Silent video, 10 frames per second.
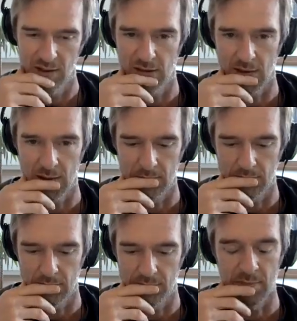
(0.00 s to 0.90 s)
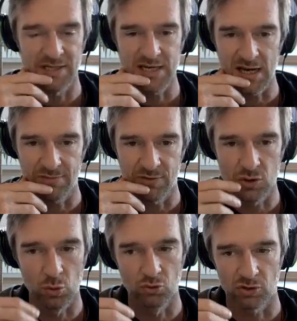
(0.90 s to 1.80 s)
Probably didn't have the
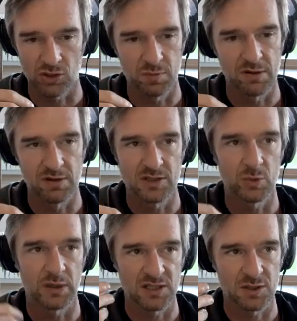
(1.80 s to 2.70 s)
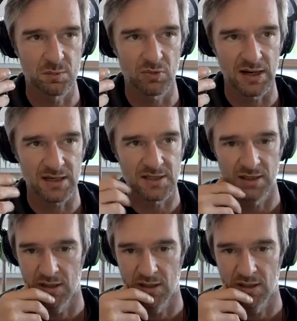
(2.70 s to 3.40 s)
tools or experience to express.